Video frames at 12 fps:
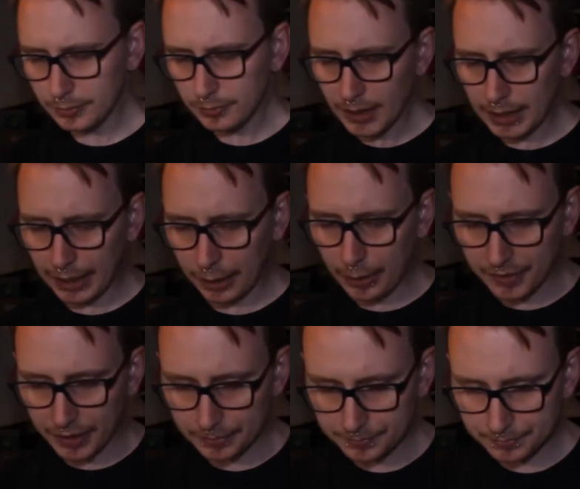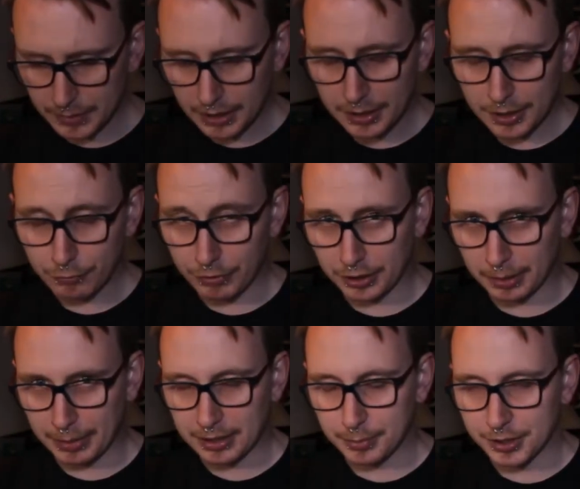However, returning
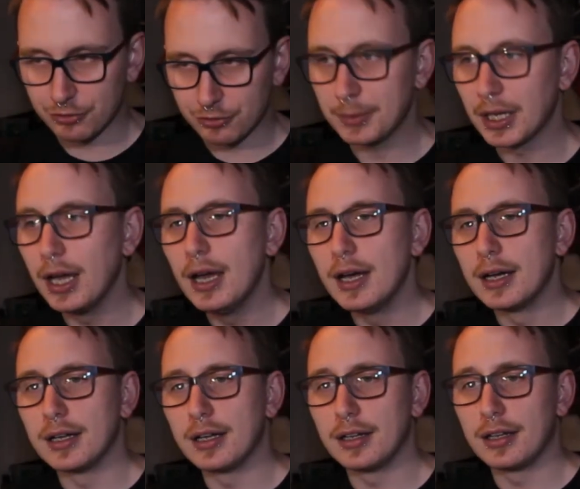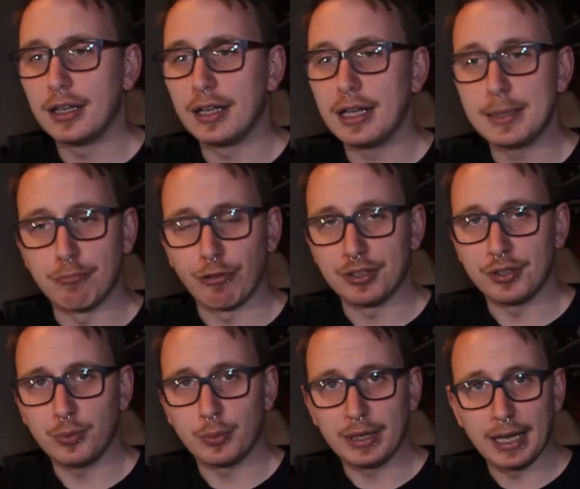back to my script, in Britain,
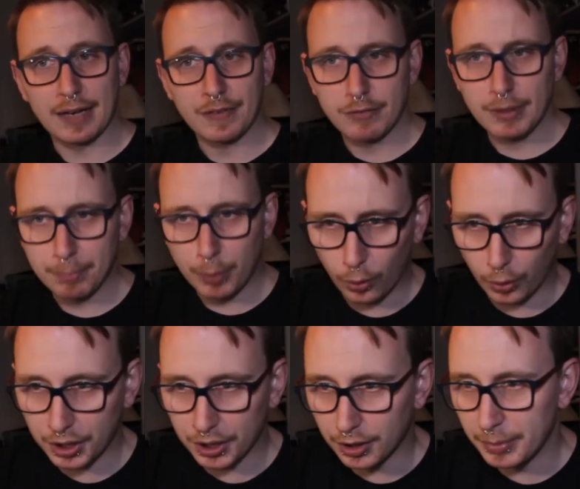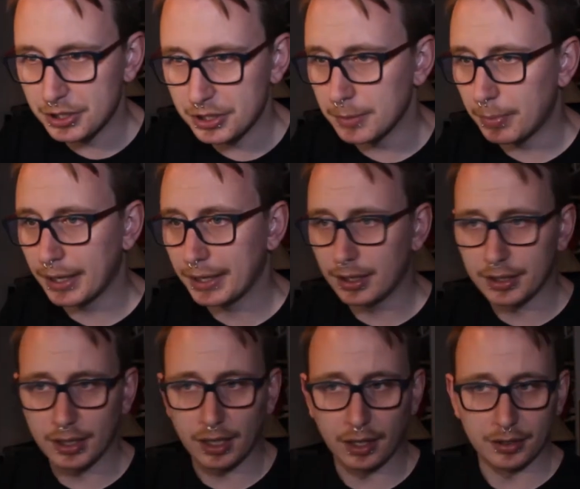we have a report commissioned by none
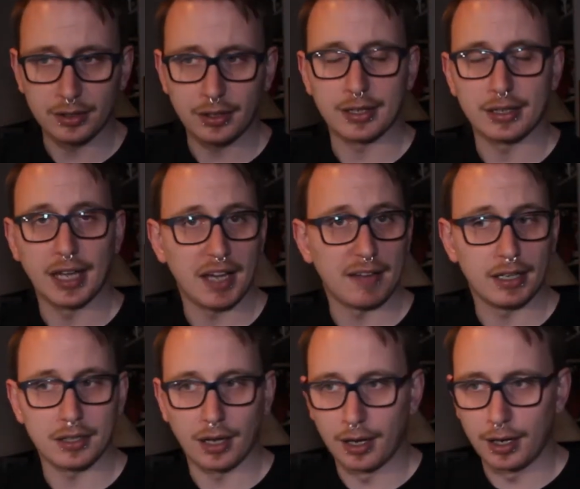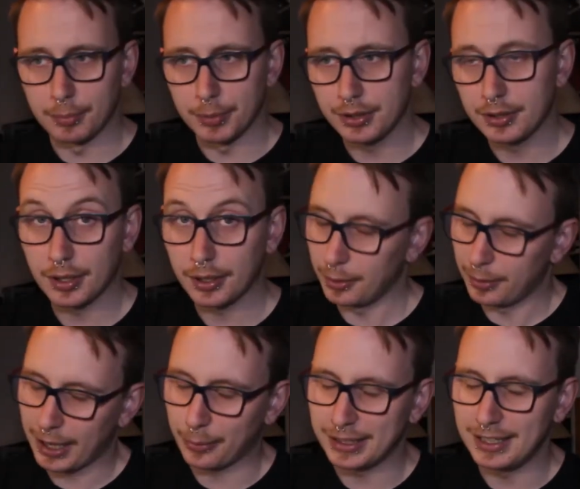other than Harriet Harman, oh how
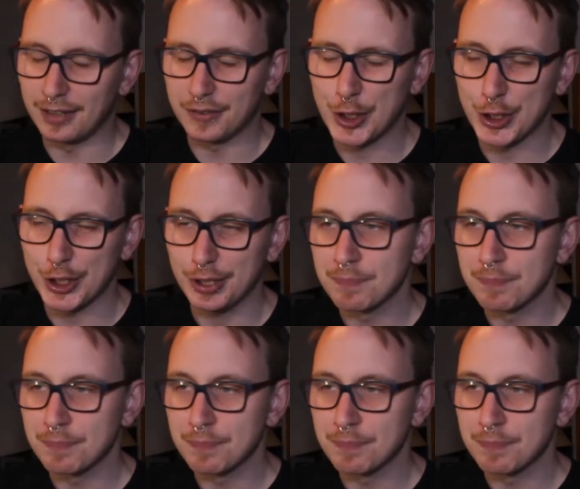we love her,